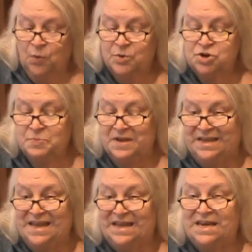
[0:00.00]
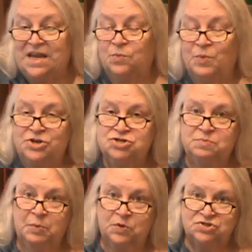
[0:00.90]
when you begin in what
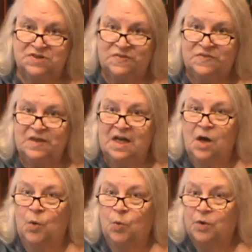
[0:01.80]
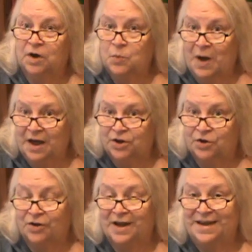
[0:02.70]
you purchase or
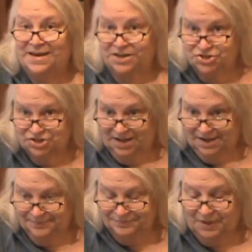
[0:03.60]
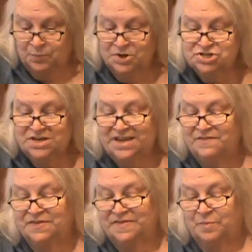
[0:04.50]
acquire initially. I want you to
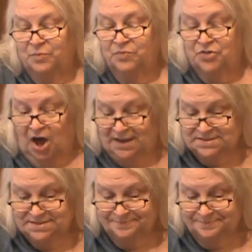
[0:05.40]
give it some thought.